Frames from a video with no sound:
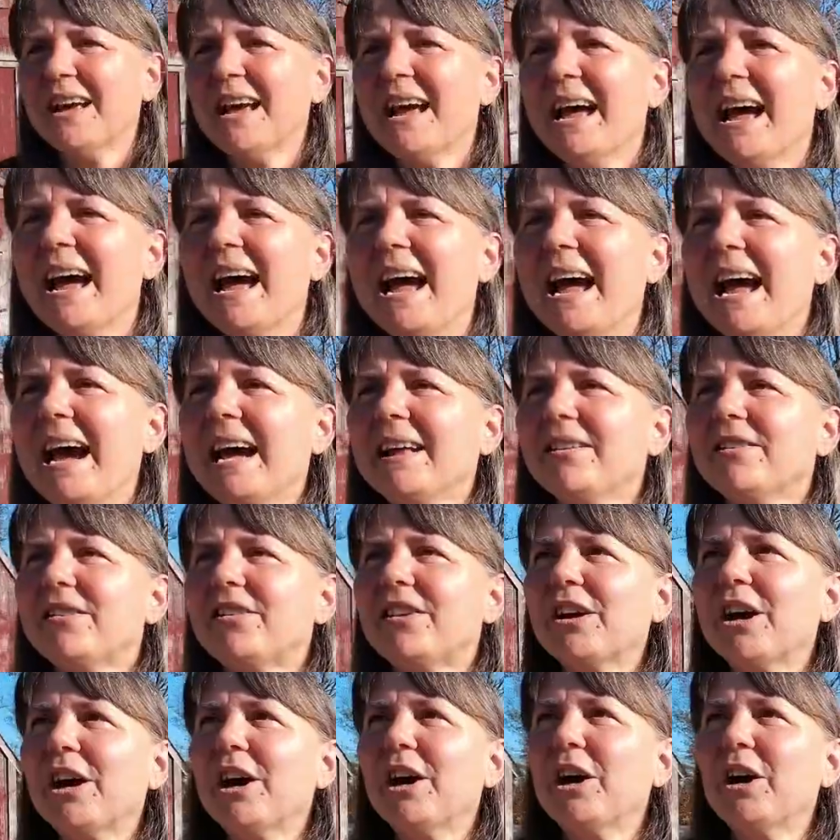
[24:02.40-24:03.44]
Mm-hmm. And
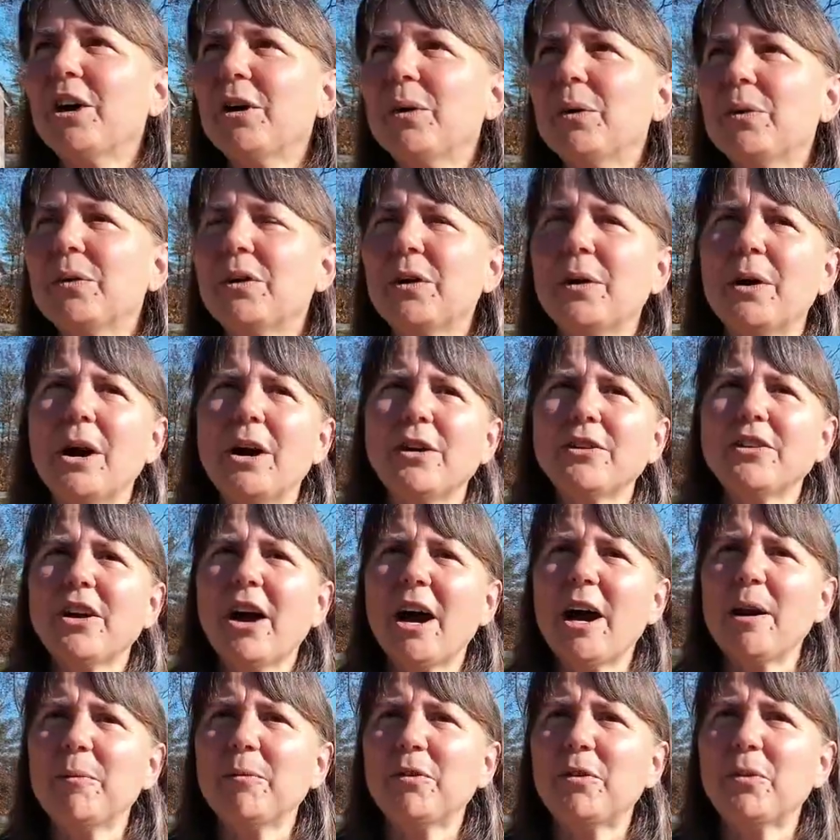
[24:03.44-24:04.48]
so there are
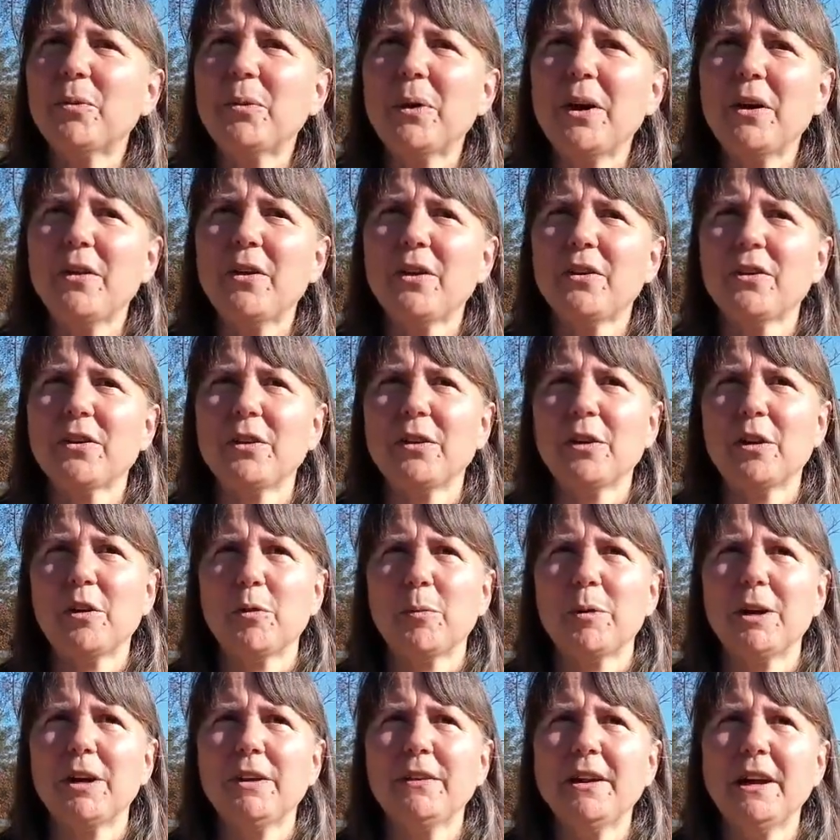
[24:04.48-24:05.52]
times where there's a little
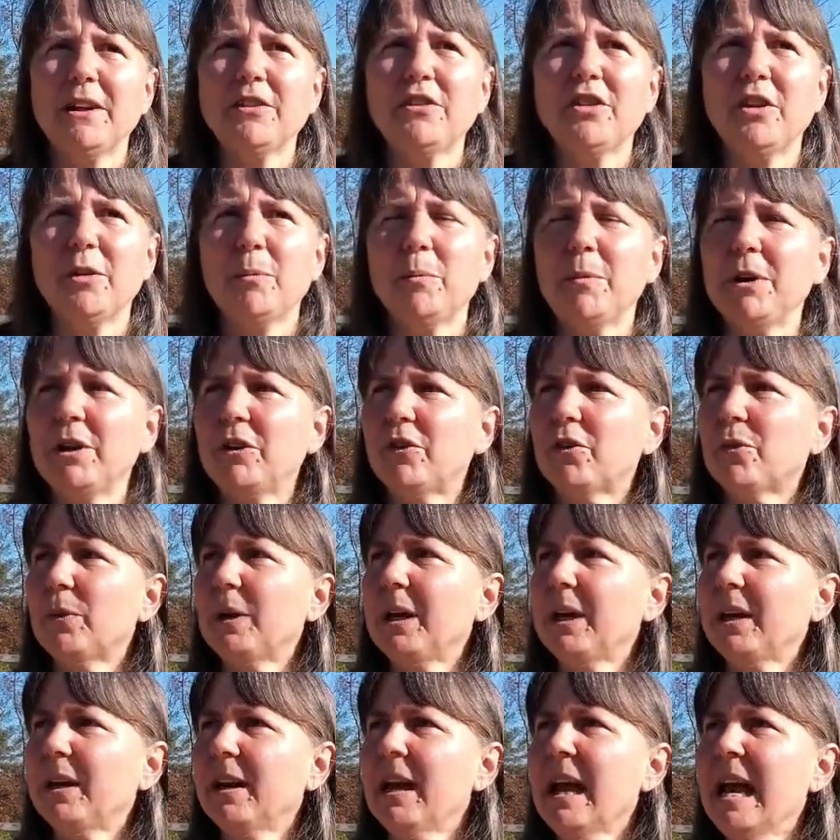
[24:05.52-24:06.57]
bit of tension
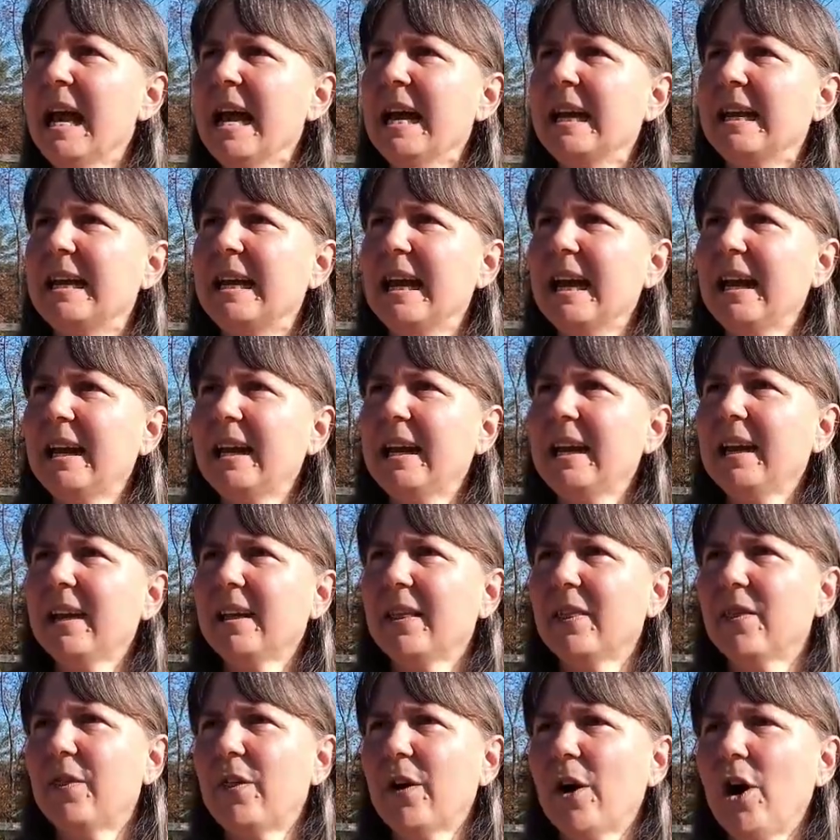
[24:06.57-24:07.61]
between
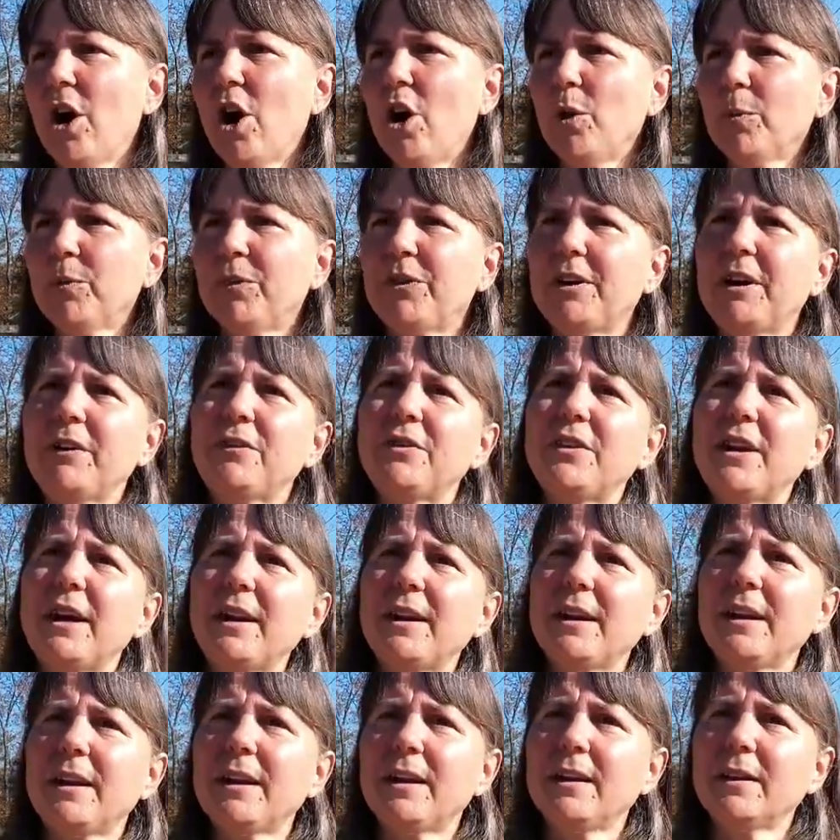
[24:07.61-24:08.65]
getting the home stuff
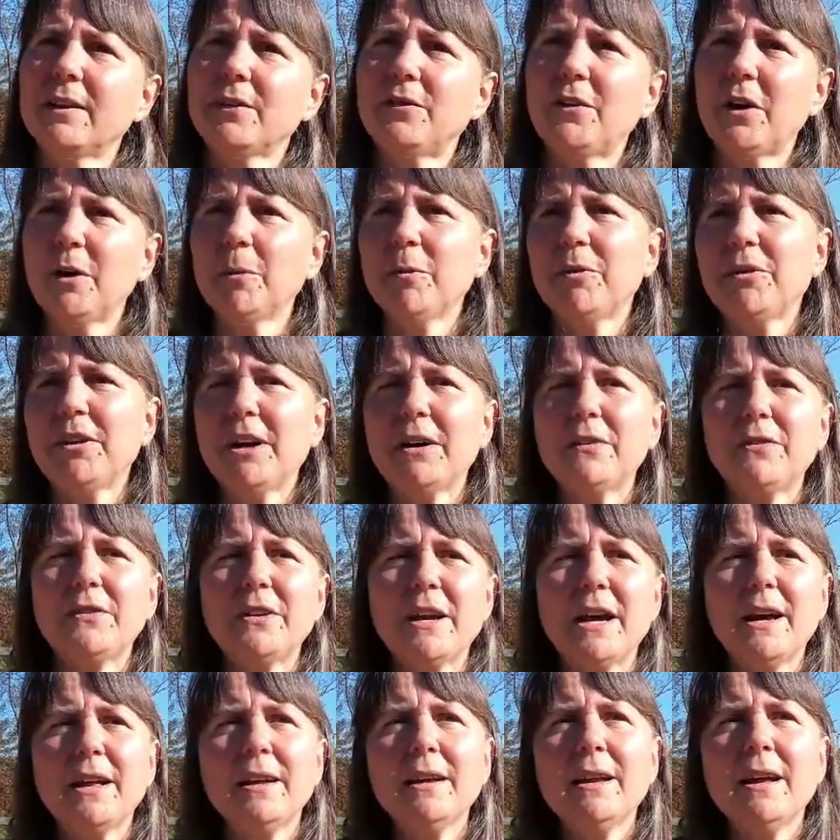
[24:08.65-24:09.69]
done and getting the farm stuff
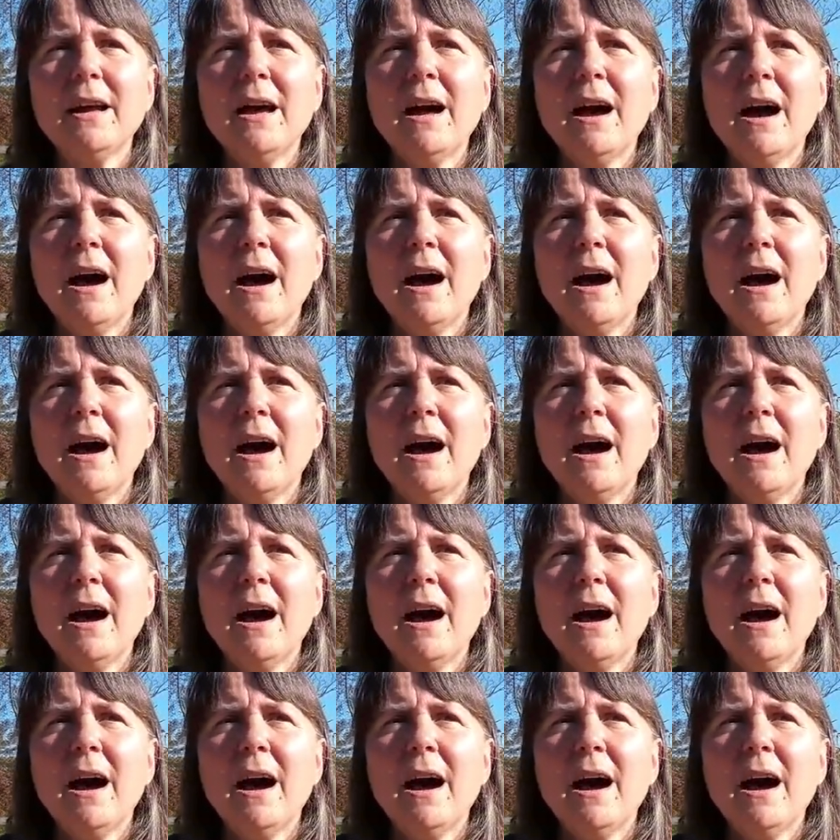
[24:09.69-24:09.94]
done.